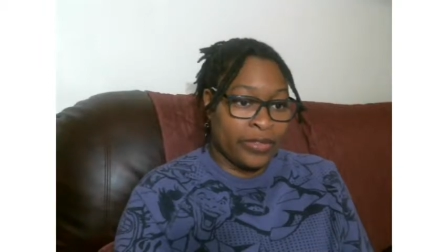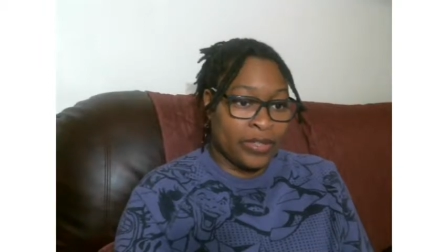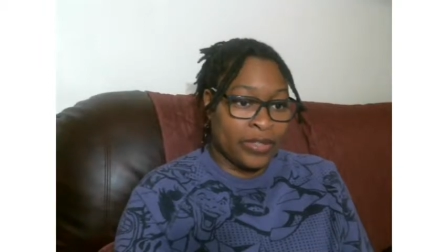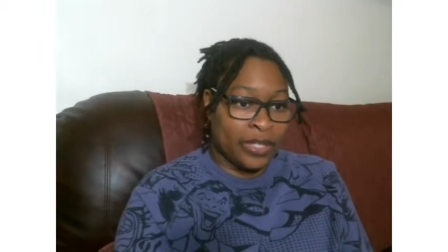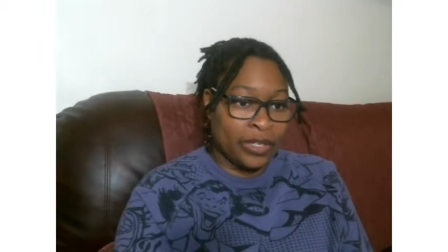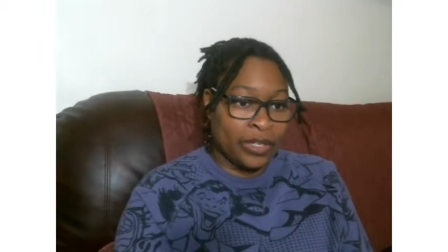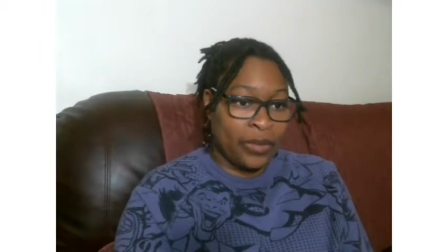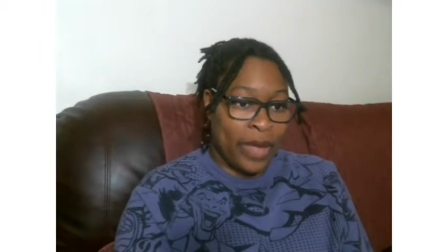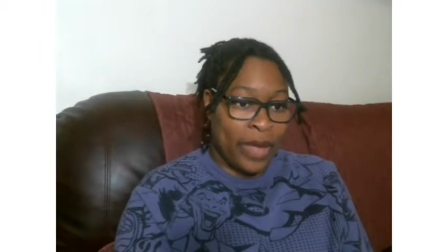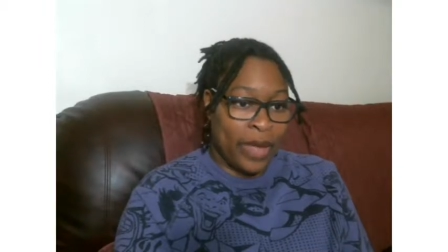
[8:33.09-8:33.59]

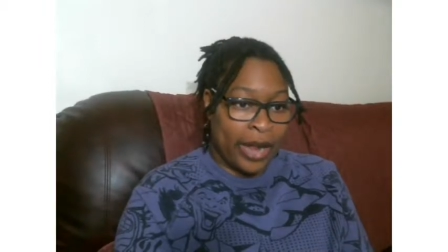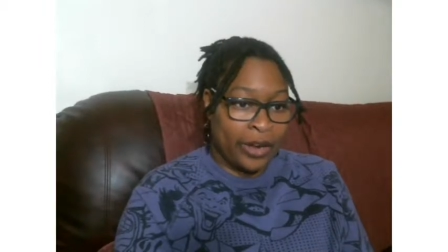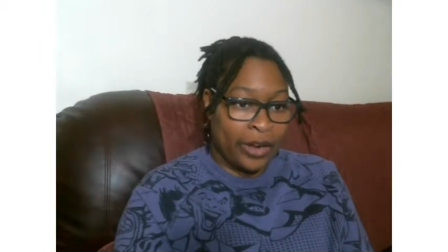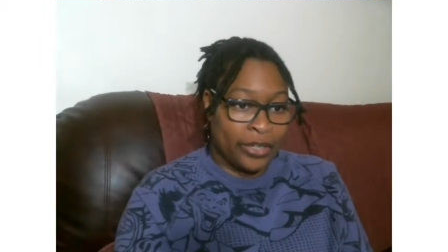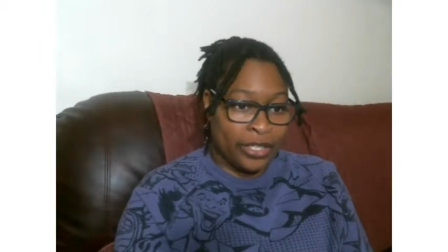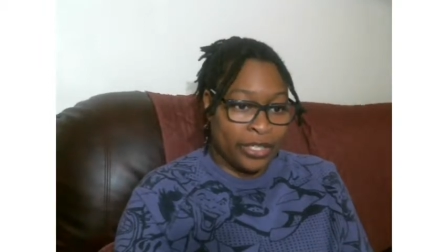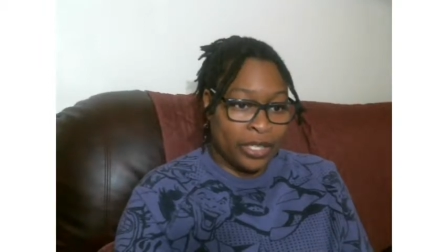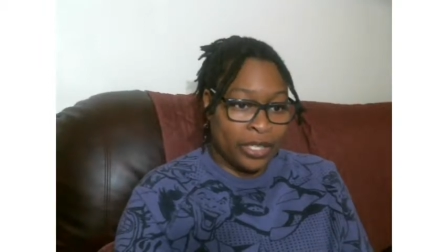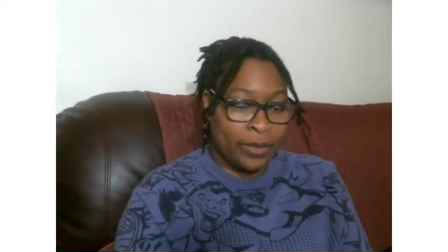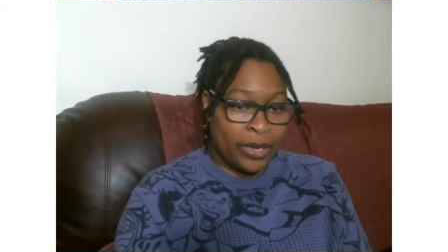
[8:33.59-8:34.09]
Signal
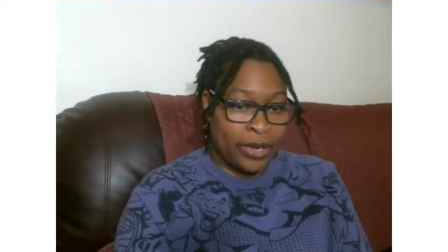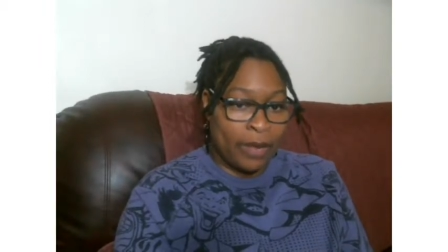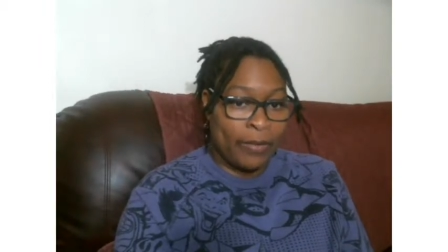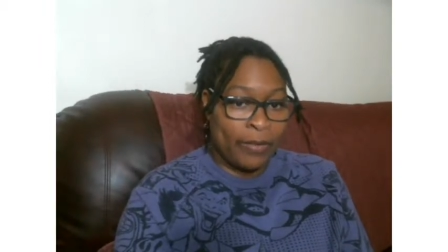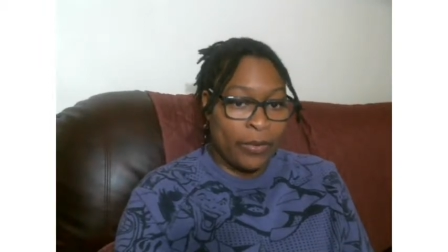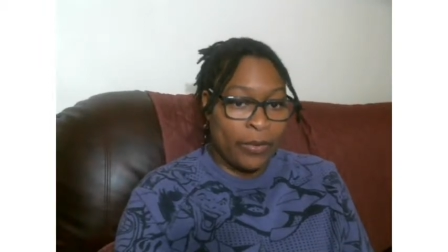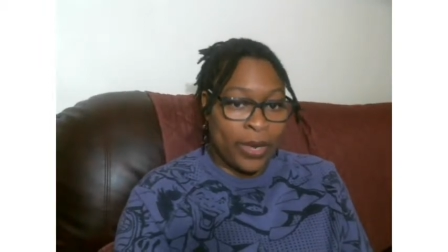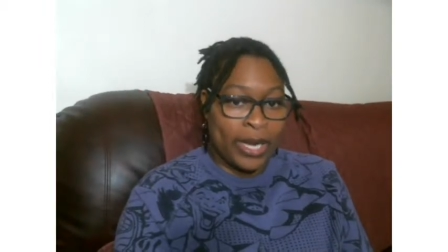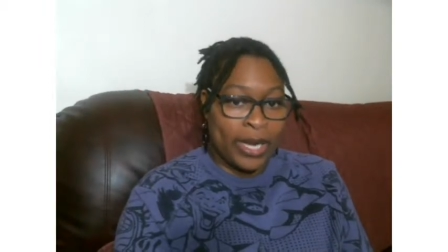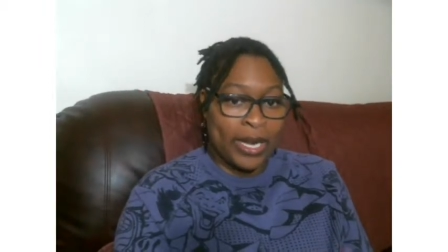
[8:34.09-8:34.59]
Airship
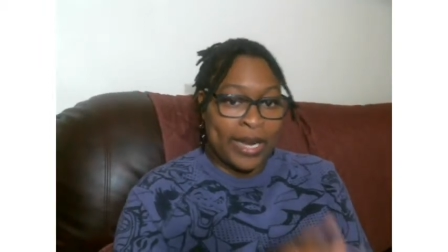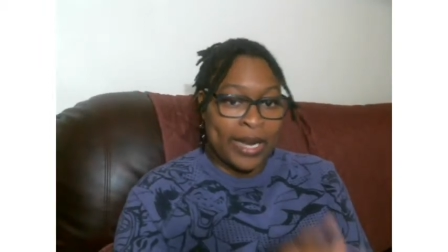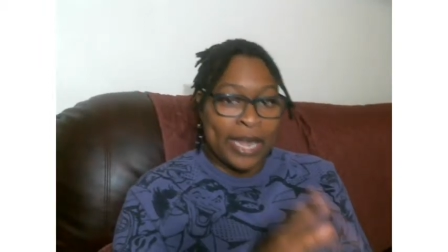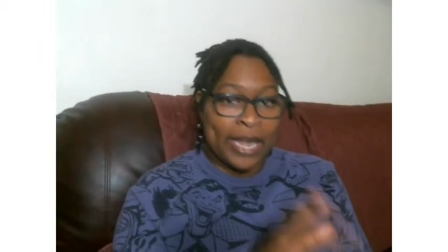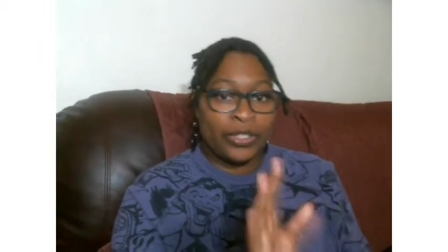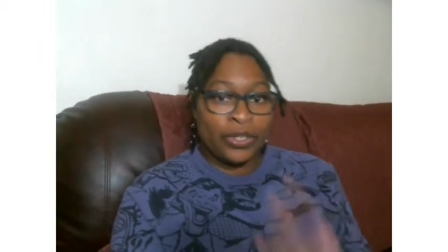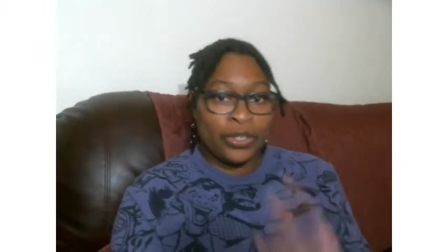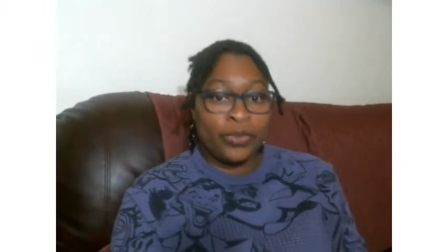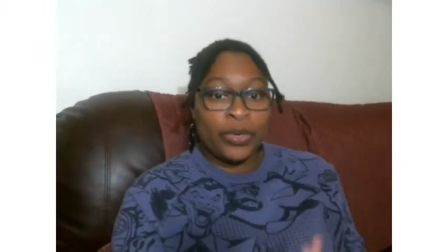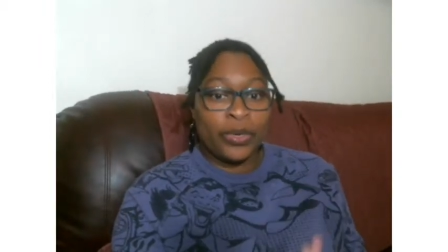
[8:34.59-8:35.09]
number one, and I
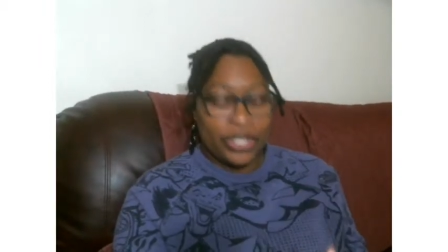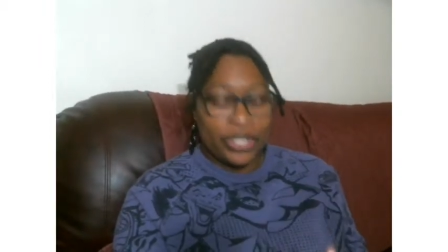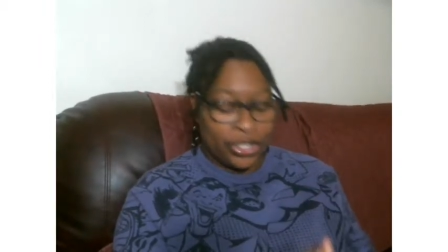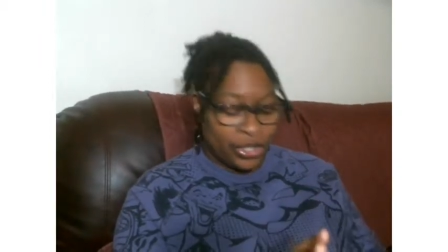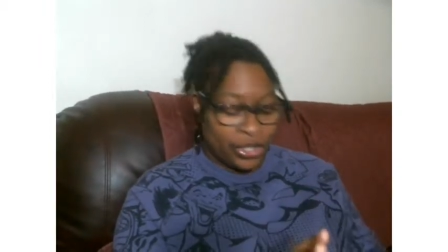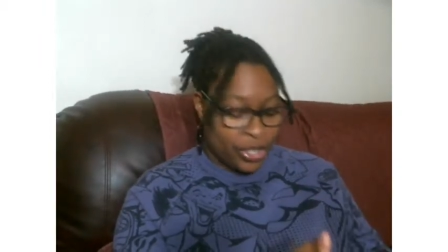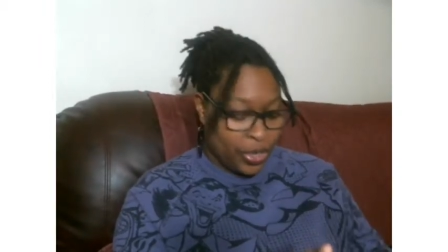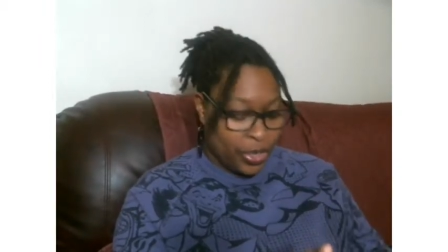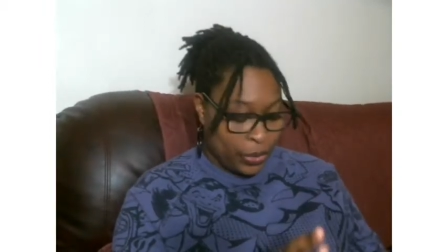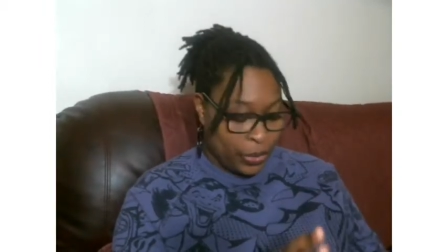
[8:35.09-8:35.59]
do want to
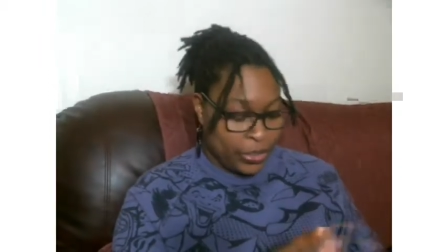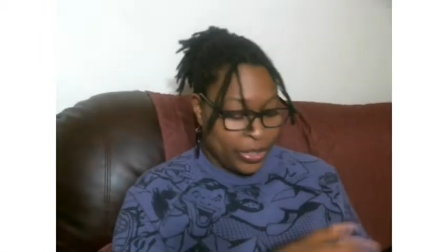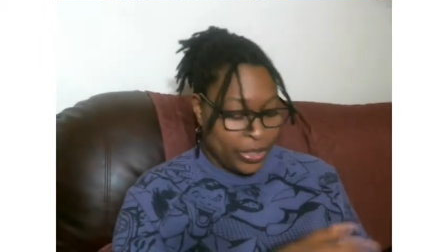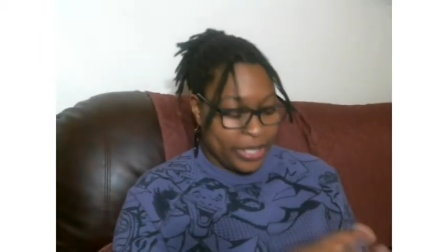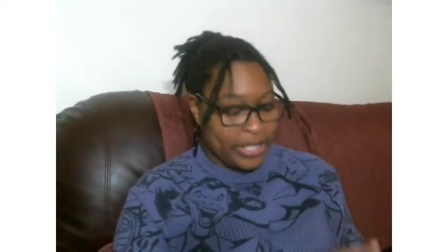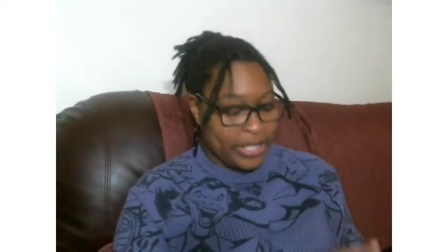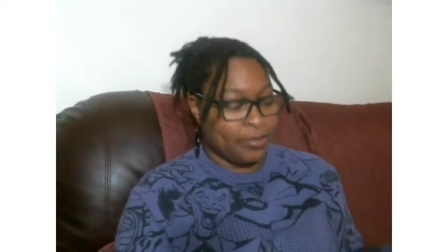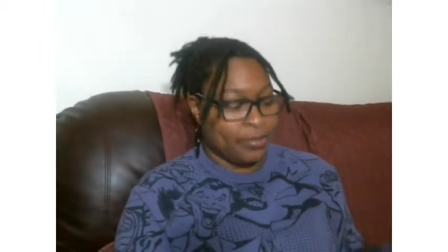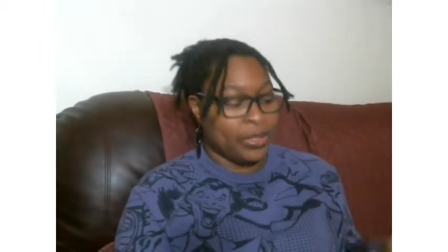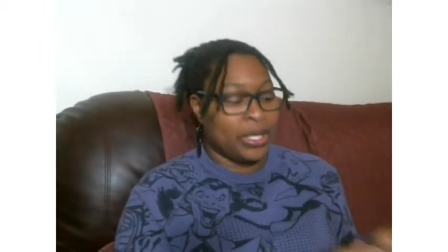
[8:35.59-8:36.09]
show you
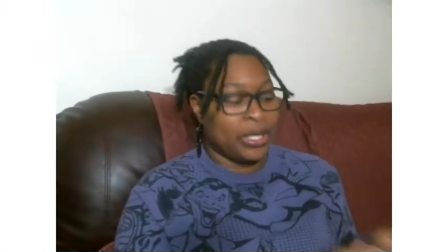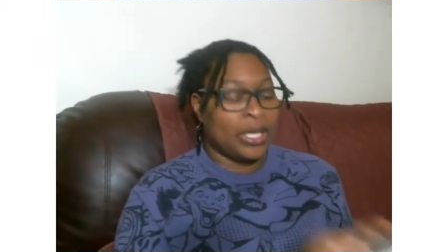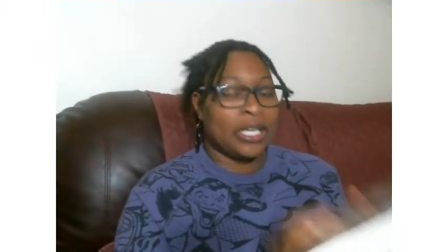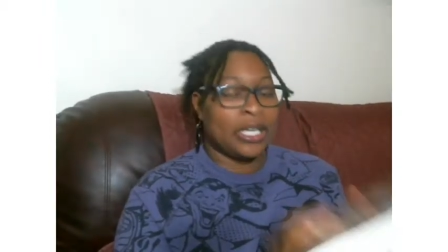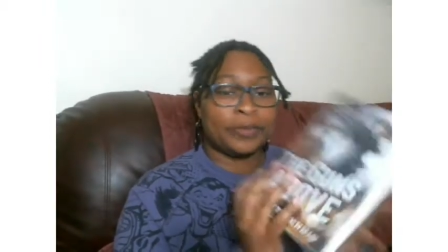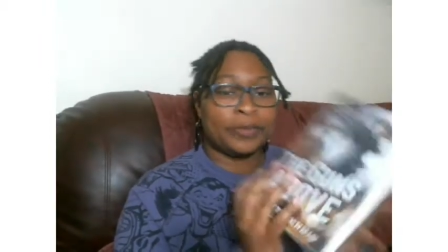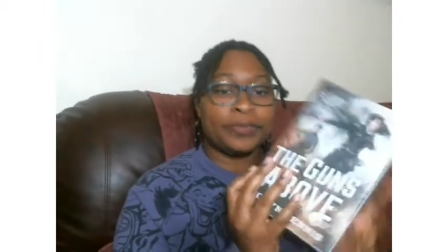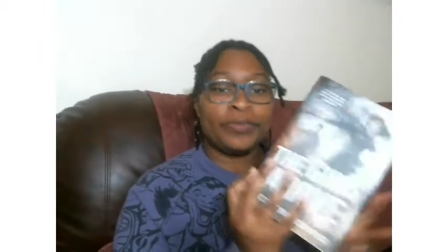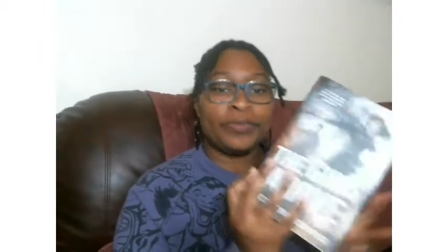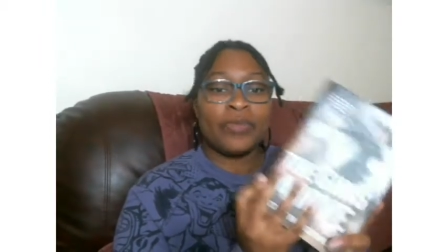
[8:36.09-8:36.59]
this book.